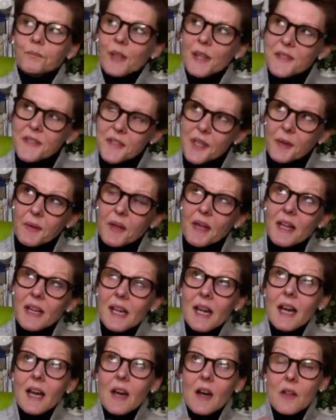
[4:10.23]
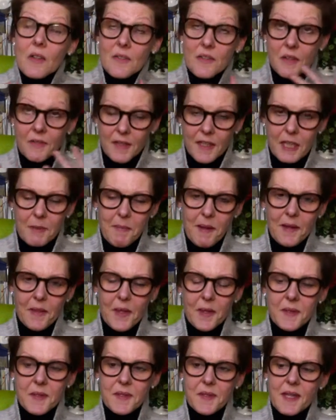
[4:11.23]
So you think about
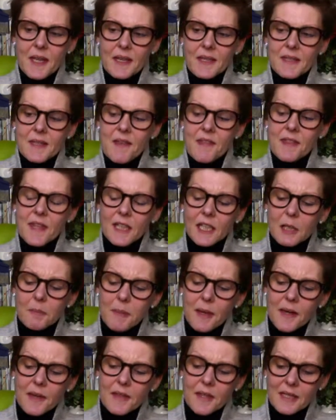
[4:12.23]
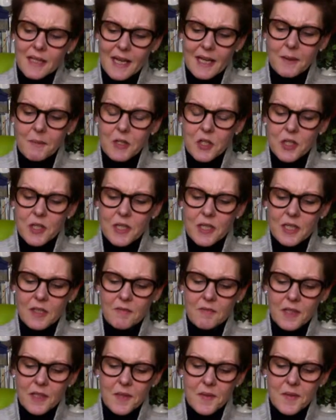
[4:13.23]
those things. Think about the language that
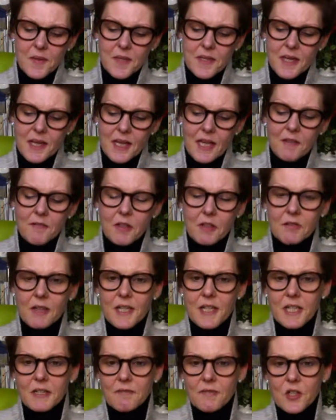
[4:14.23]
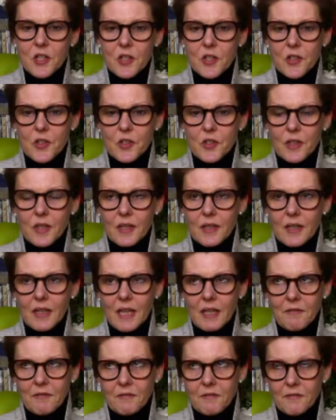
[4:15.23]
you've used. If you're writing for children,
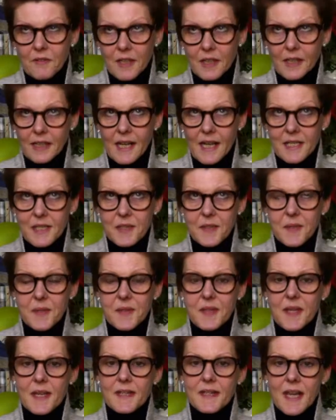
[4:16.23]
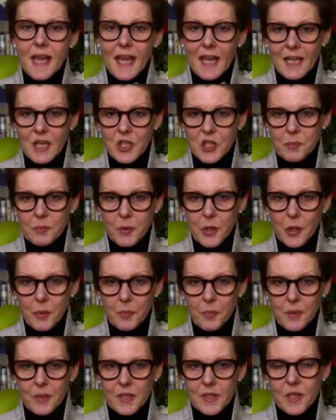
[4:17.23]
even for young adults, is it age
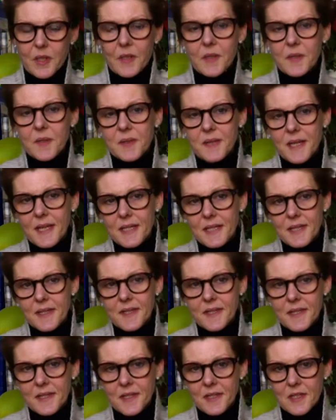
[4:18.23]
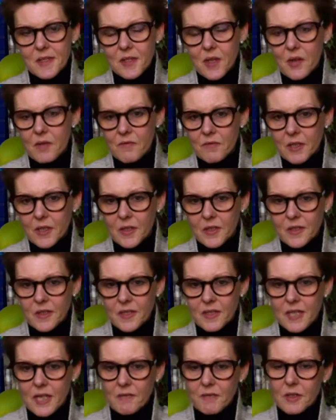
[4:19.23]
appropriate? Are your sentences too
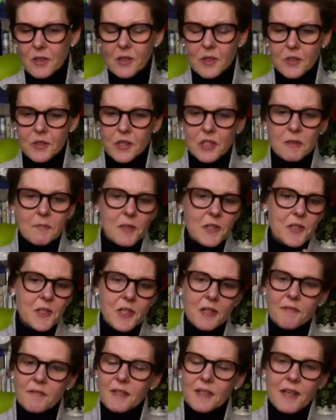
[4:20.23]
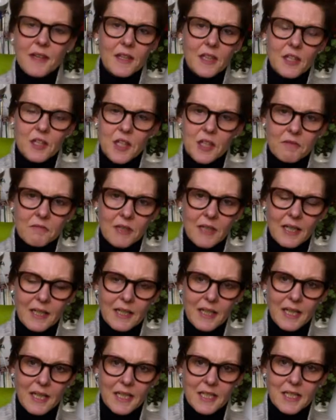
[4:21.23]
convoluted? Have you got too much stuff in there that you don't really
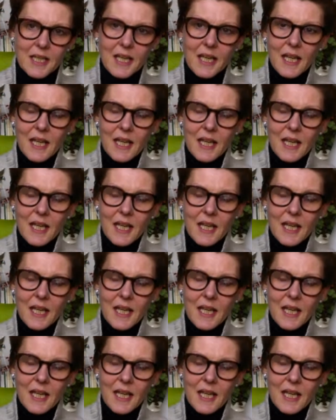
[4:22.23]
need?